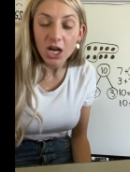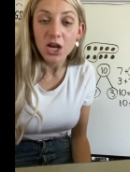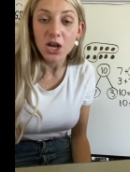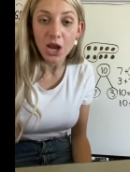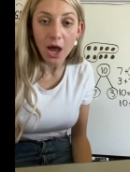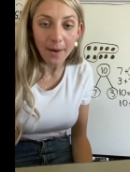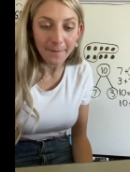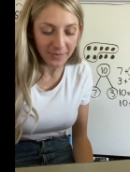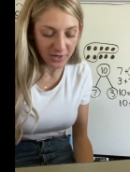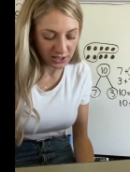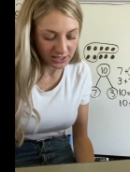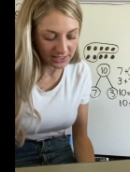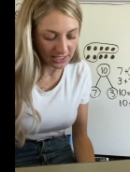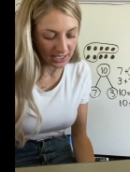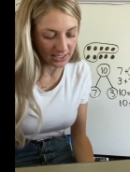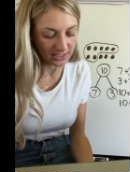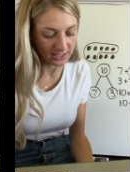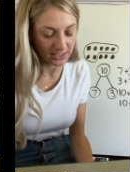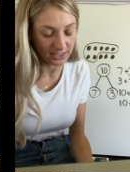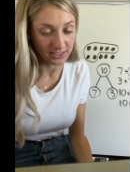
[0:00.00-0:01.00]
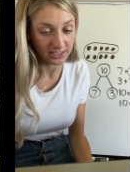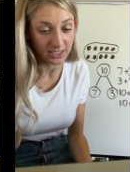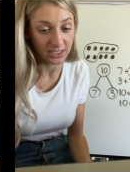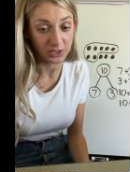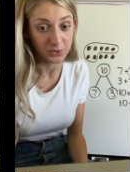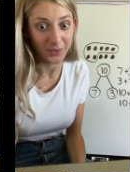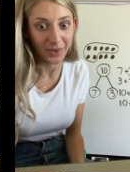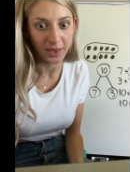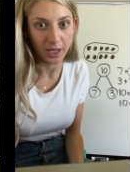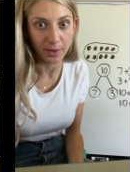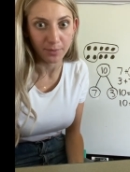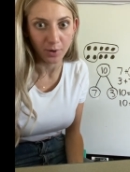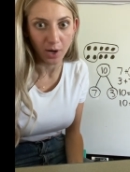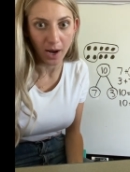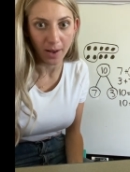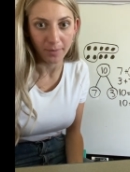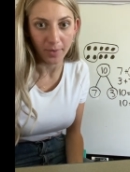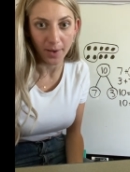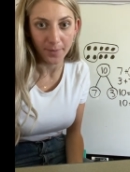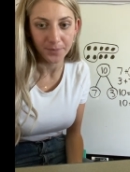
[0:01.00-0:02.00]
number sentences with our
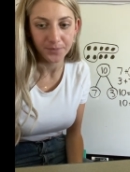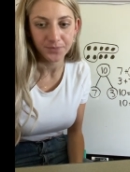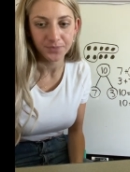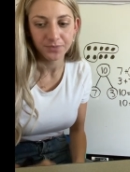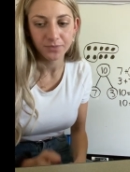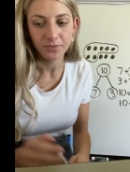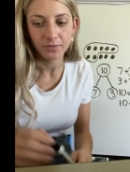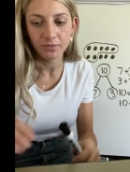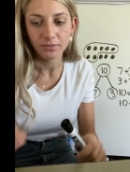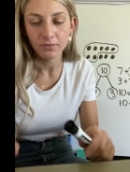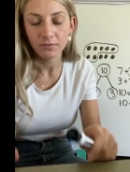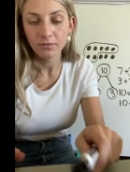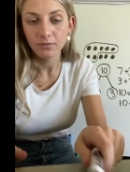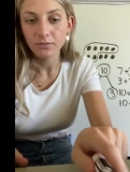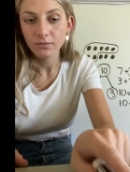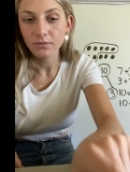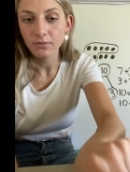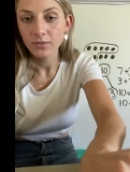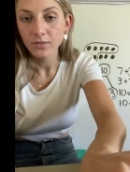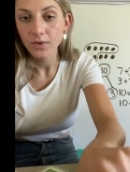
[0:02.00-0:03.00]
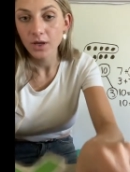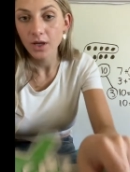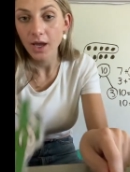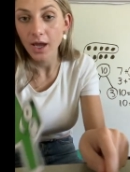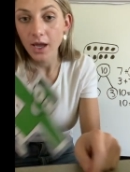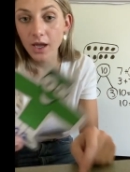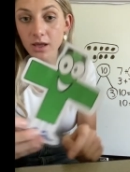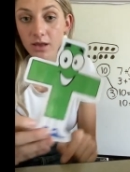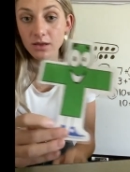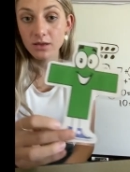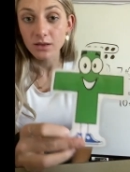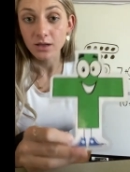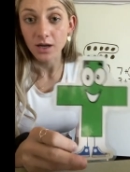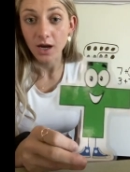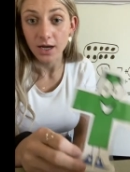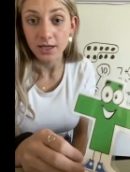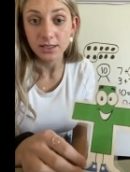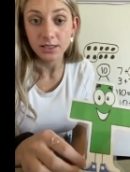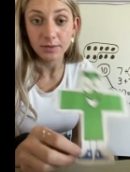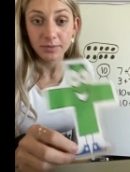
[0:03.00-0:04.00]
problem. Okay,
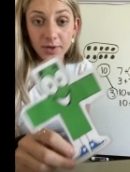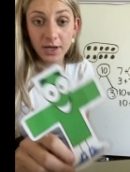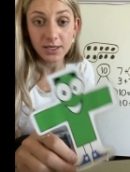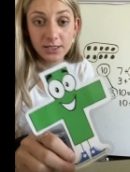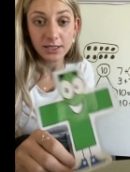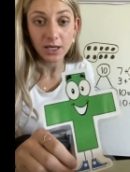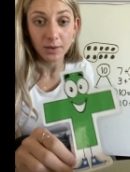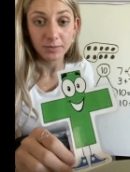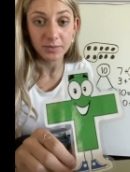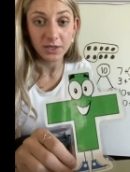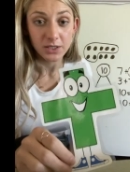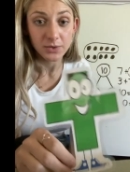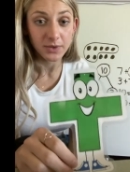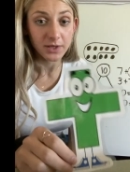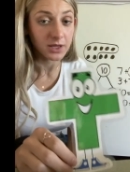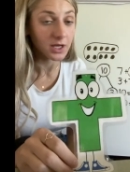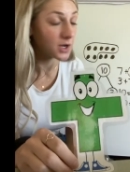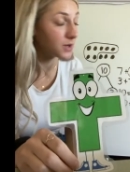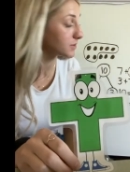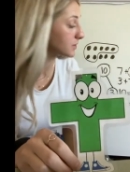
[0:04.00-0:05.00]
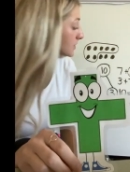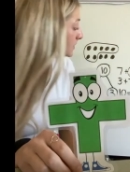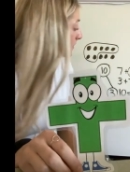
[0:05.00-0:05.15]
Gus the Plus helped us with those.